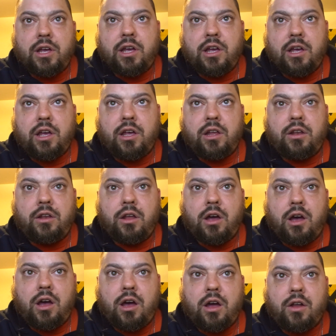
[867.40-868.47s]
And
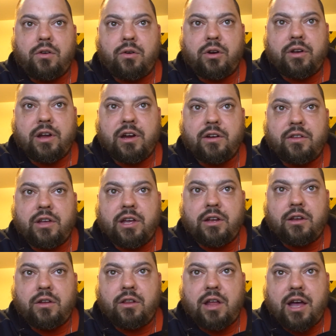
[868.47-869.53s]
North
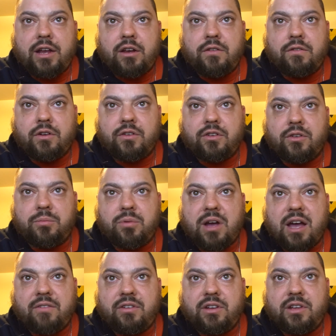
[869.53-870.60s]
Carolina versus
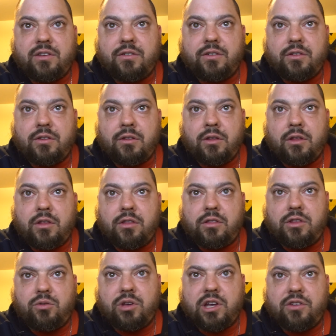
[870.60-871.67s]
Providence.
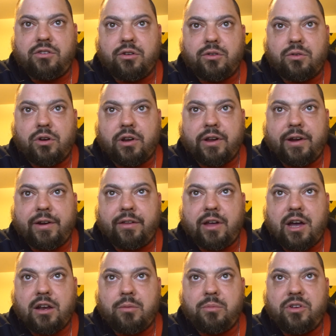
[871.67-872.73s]
You get your North
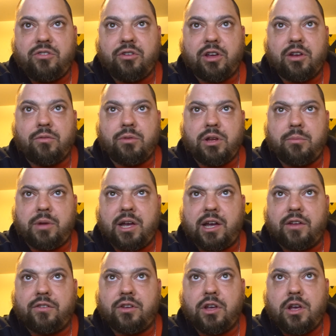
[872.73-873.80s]
Carolina-Michigan
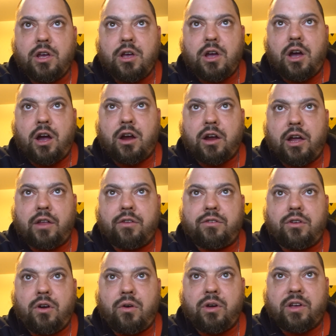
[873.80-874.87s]
rematch. All right,
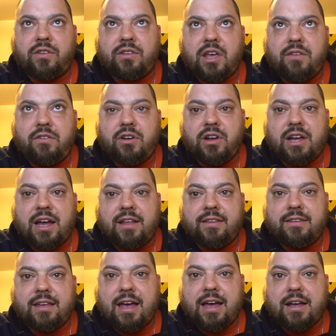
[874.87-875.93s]
so Xavier
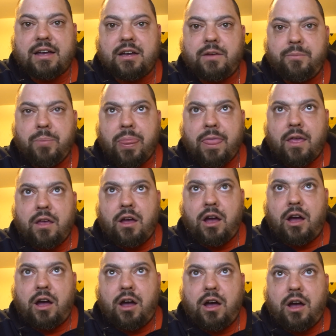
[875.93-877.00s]
Gonzaga.
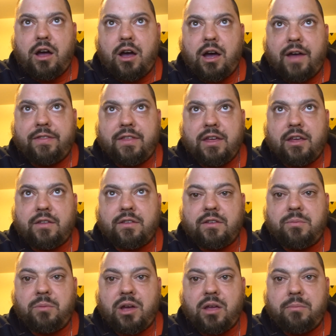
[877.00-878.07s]
I think
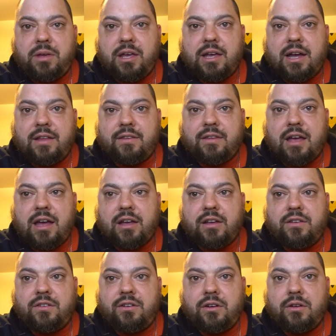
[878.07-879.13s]
this might be
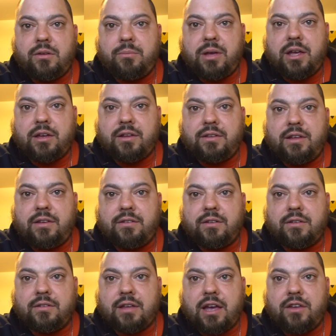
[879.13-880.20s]
Gonzaga's year to make a
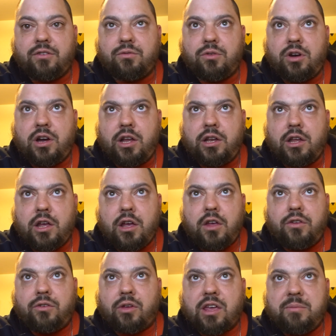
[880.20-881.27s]
decent-sized run.
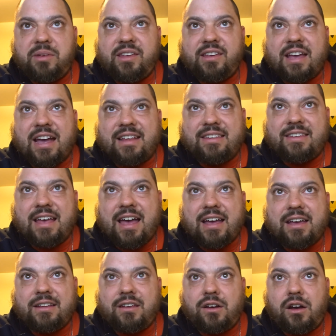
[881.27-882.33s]
So give me
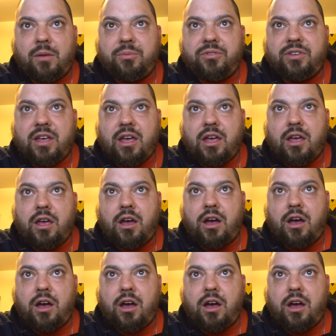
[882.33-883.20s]
Gonzaga to upset